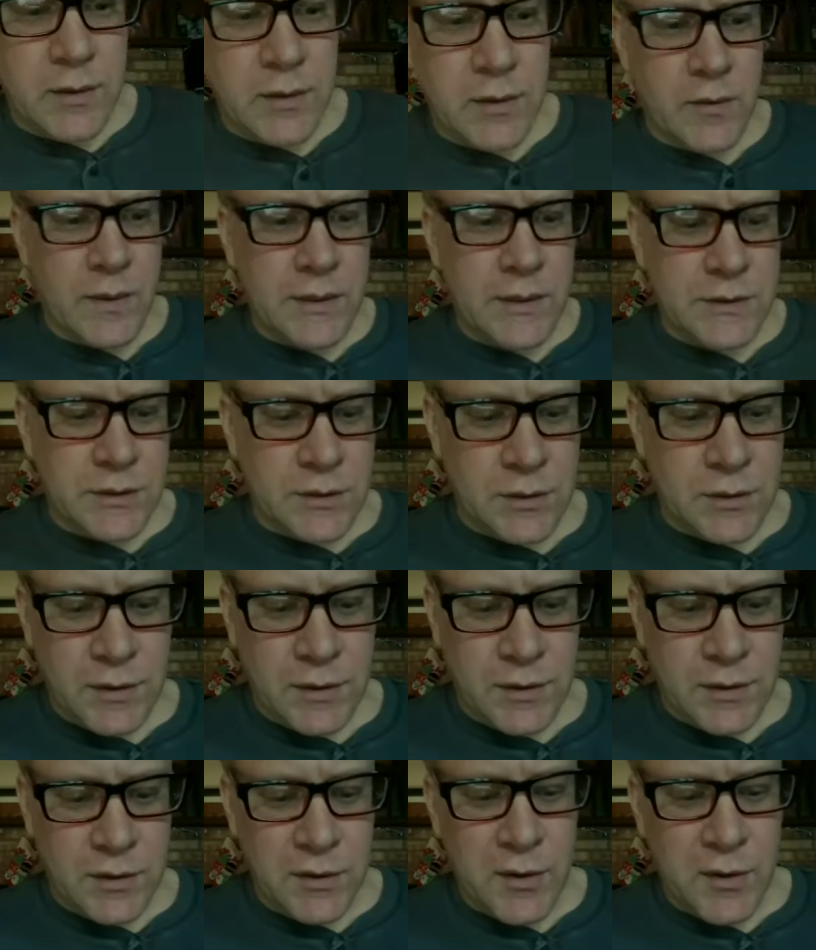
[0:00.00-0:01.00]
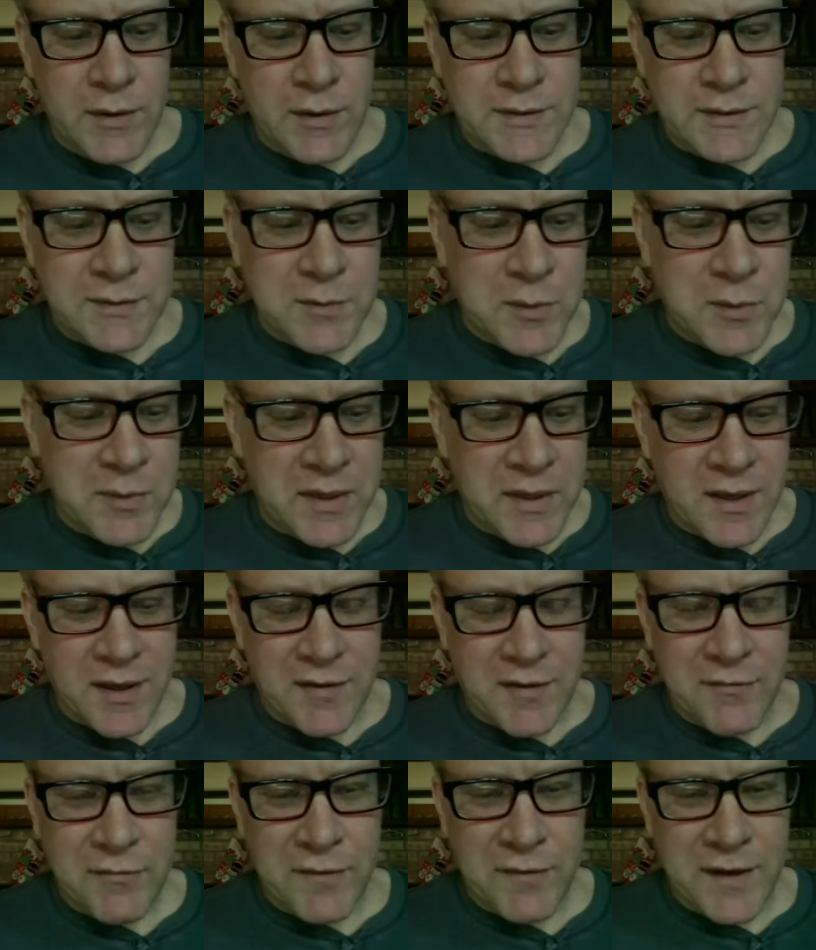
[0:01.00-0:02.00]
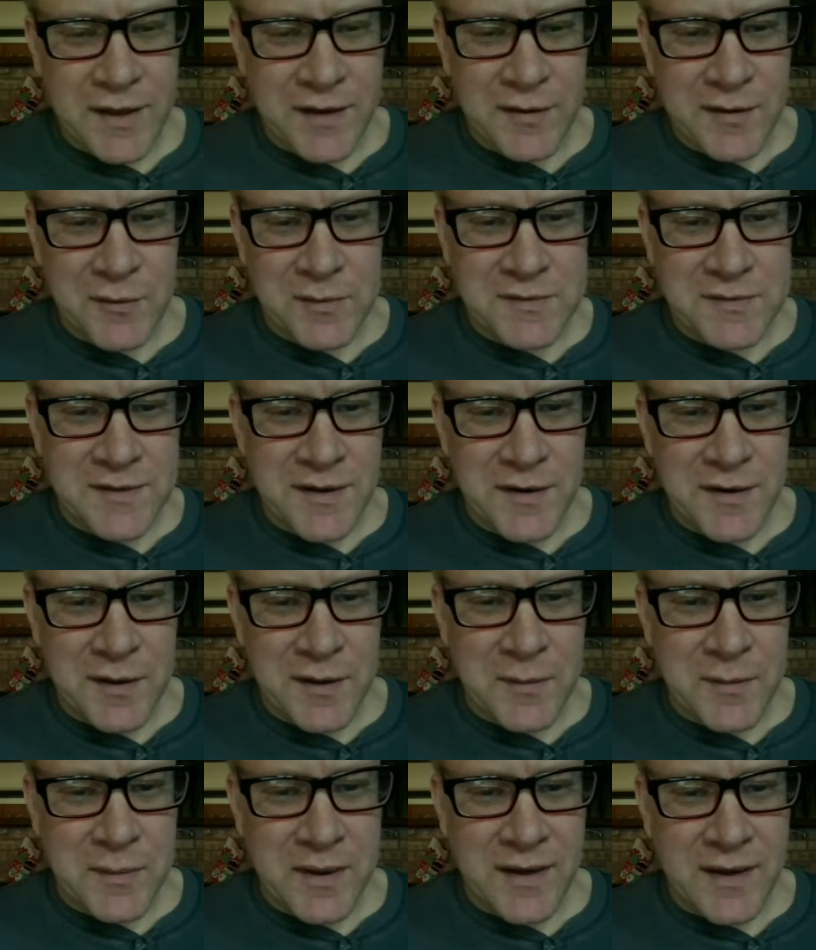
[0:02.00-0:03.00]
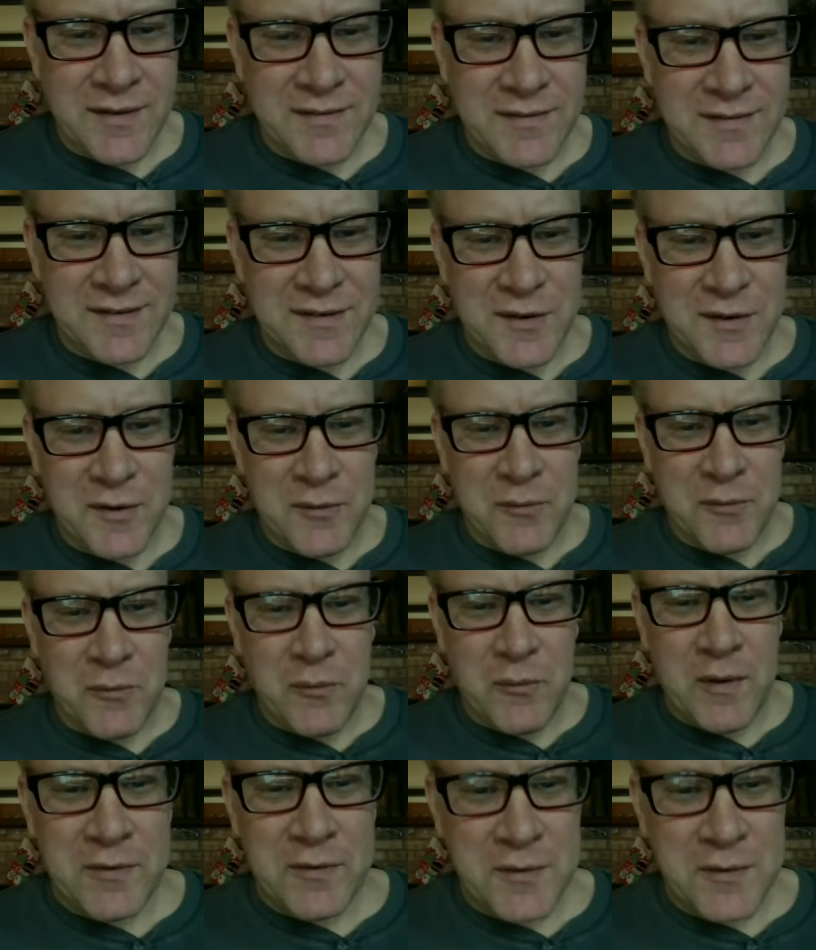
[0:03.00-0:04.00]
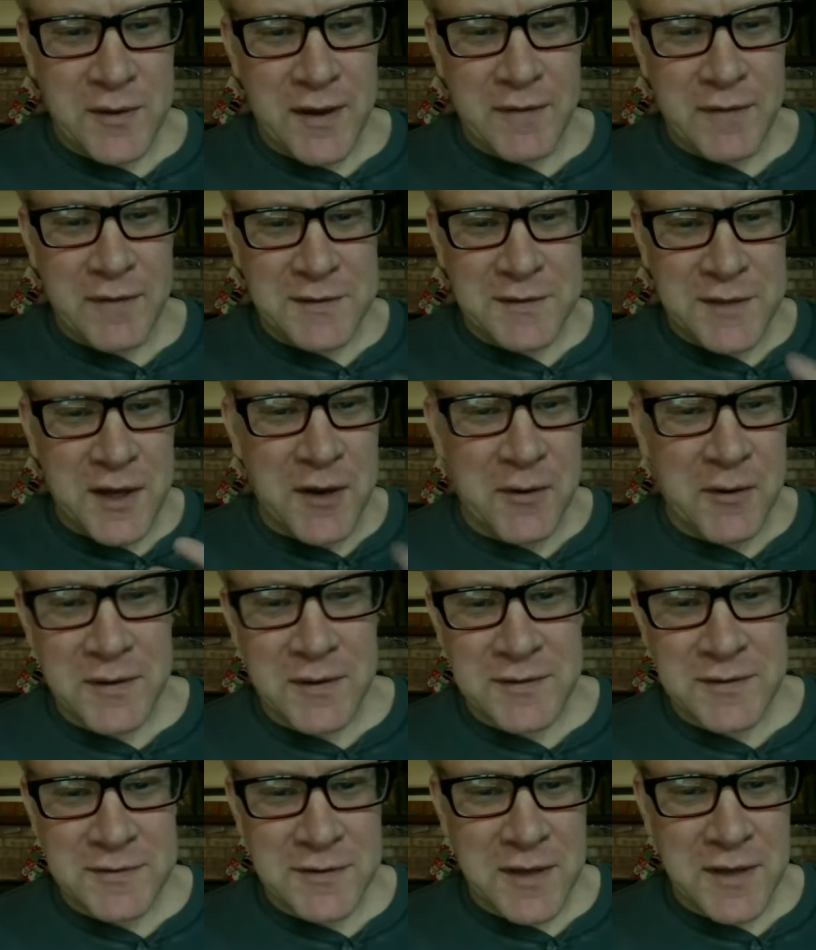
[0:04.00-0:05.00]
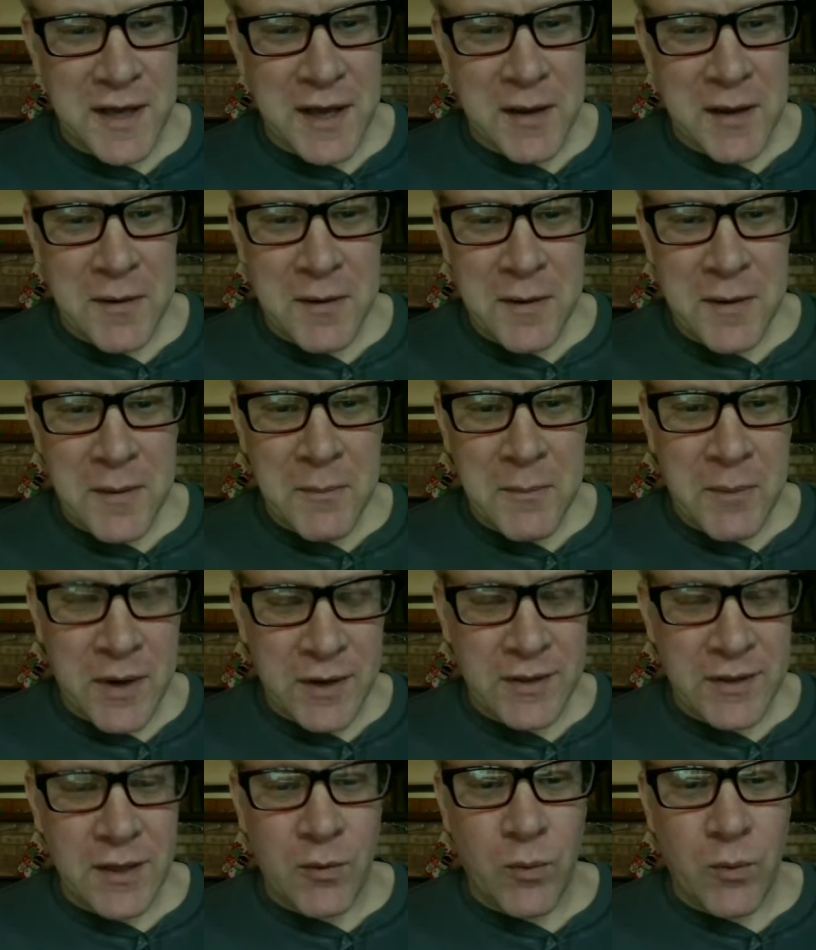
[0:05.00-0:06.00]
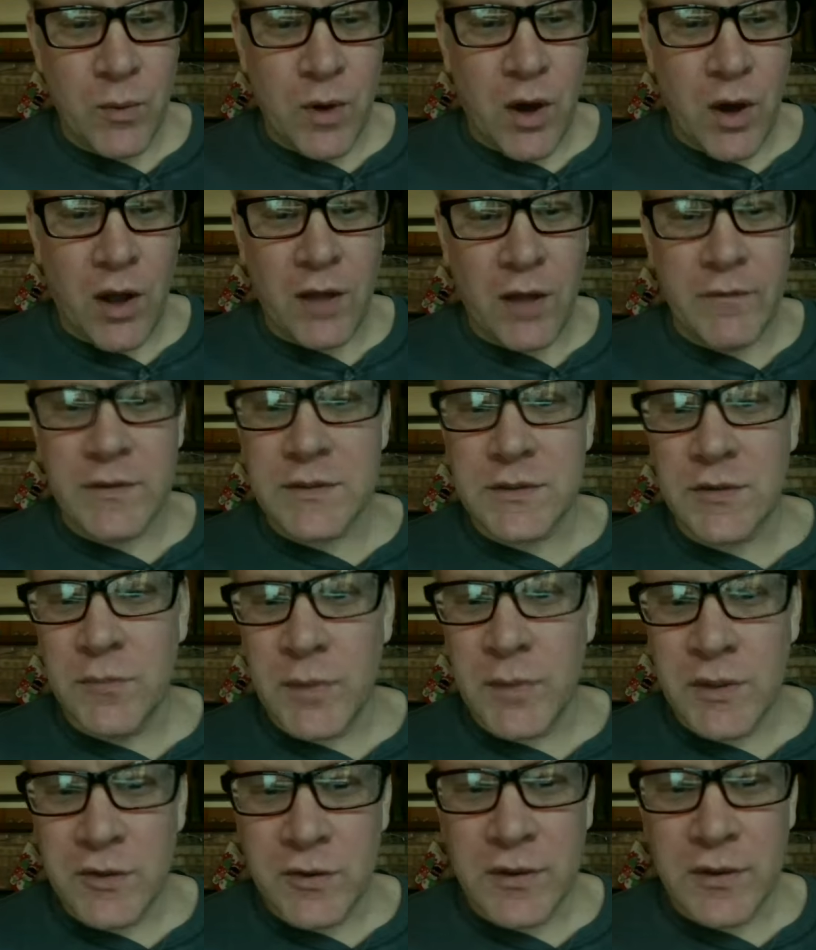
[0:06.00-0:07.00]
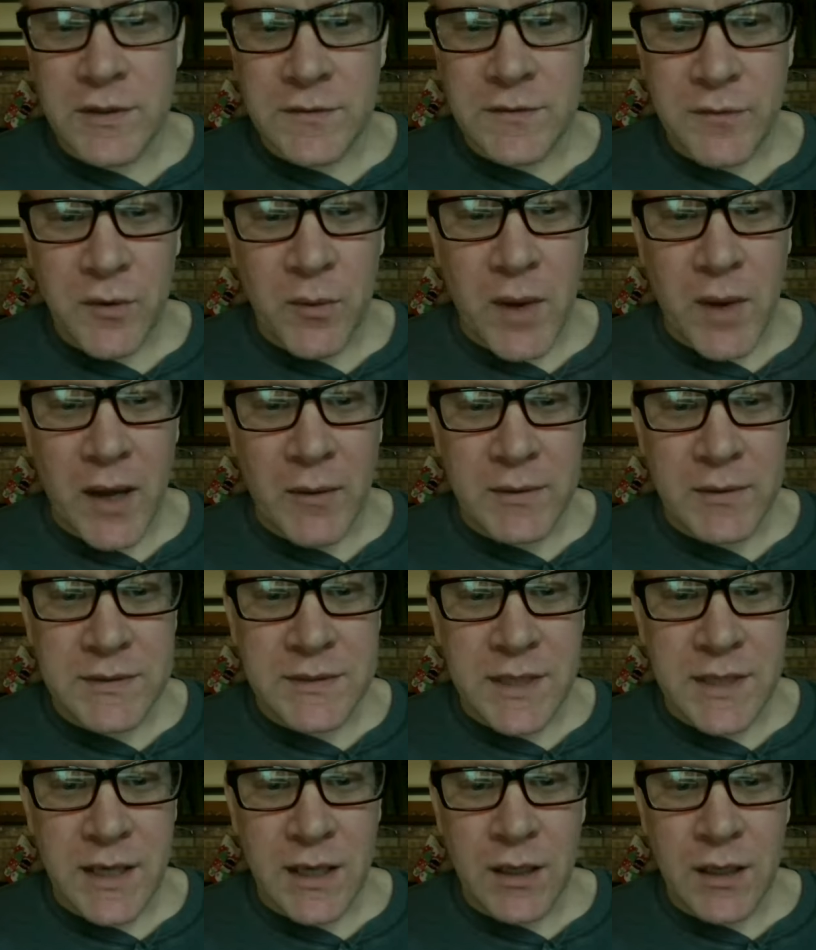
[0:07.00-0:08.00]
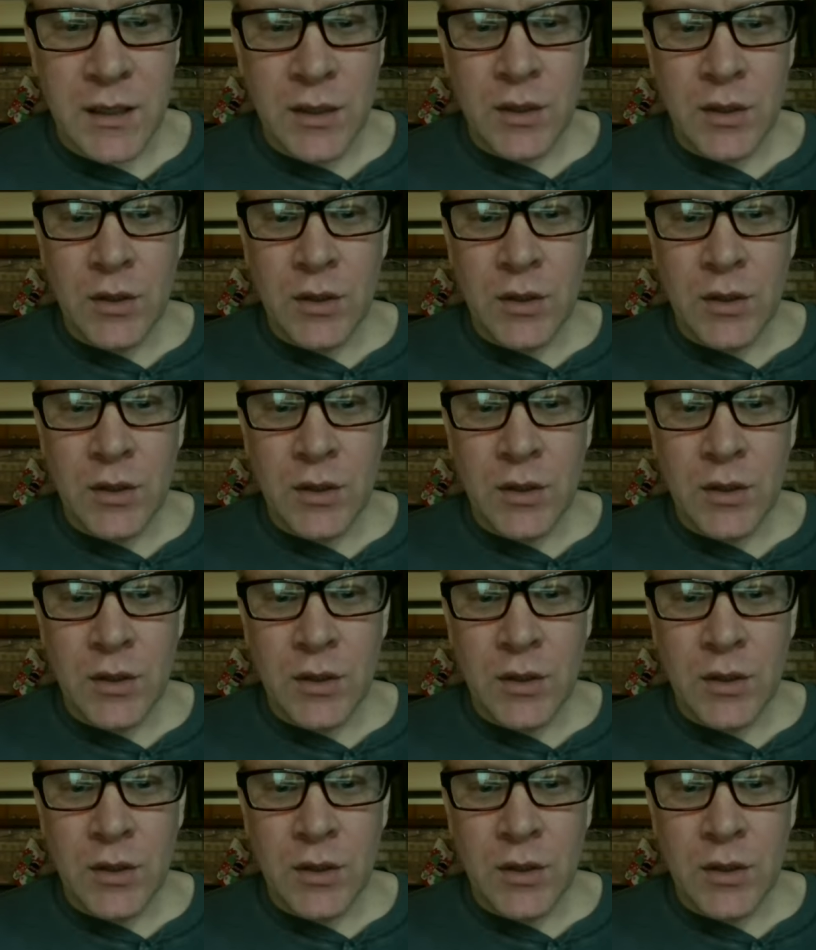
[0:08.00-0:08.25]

other question, you always seem to be kind of fighting with Derek about, you know, whether you have to talk with us or not. But I think all of us who've been doing this for a while would say